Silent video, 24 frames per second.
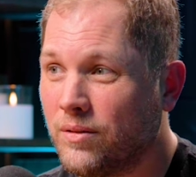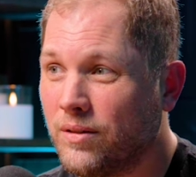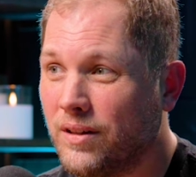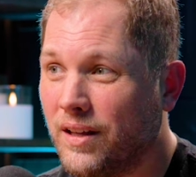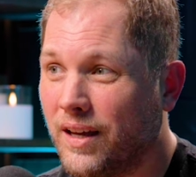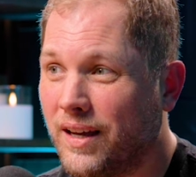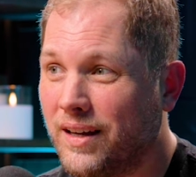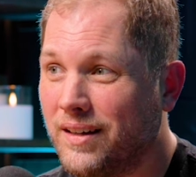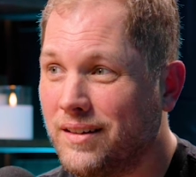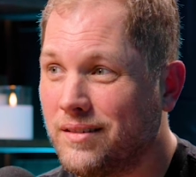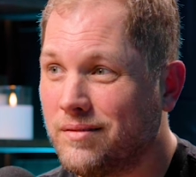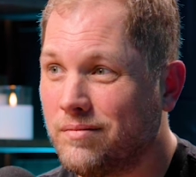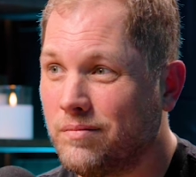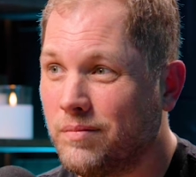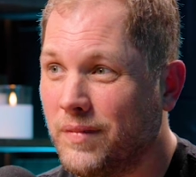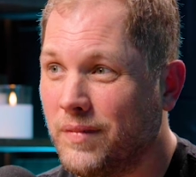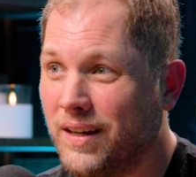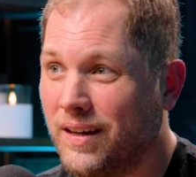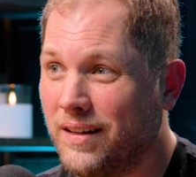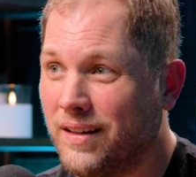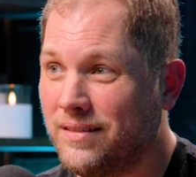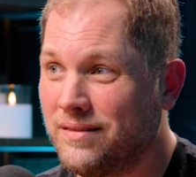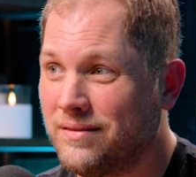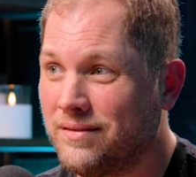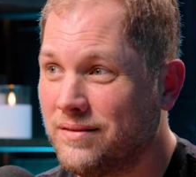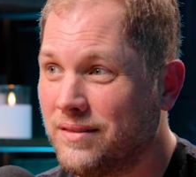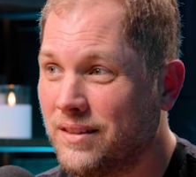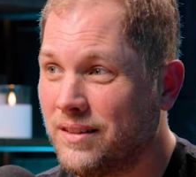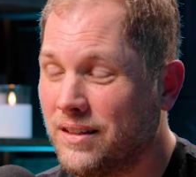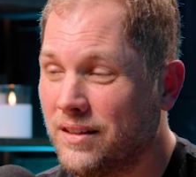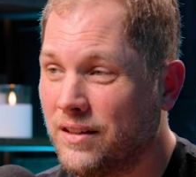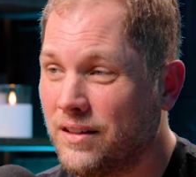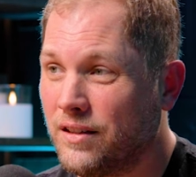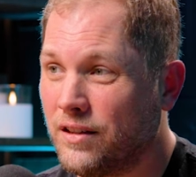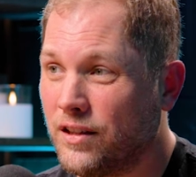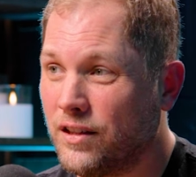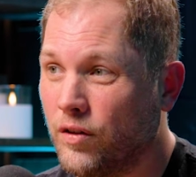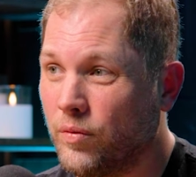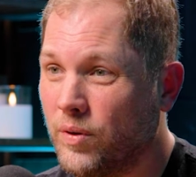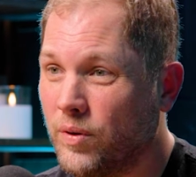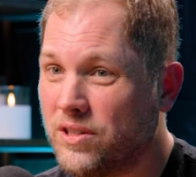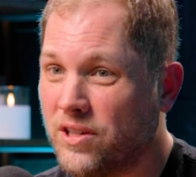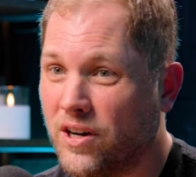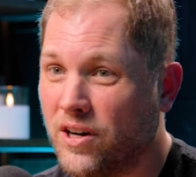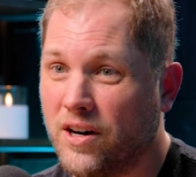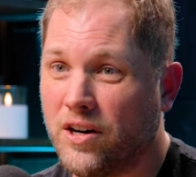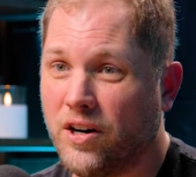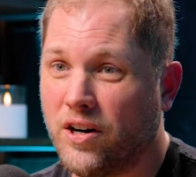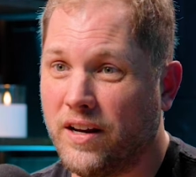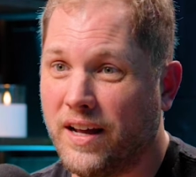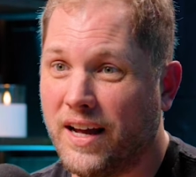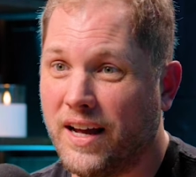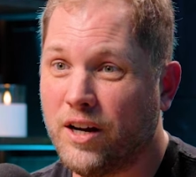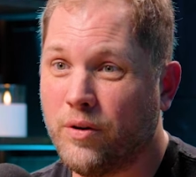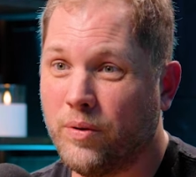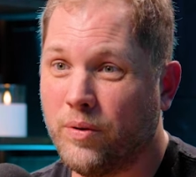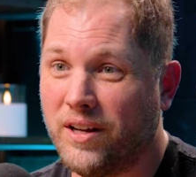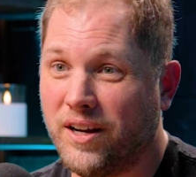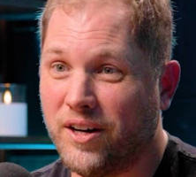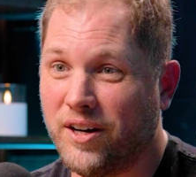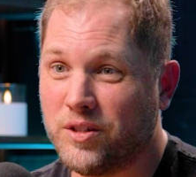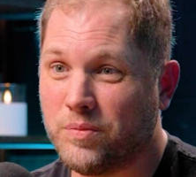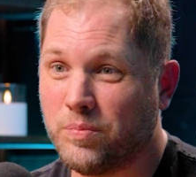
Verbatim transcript: We're like, man, the return on equity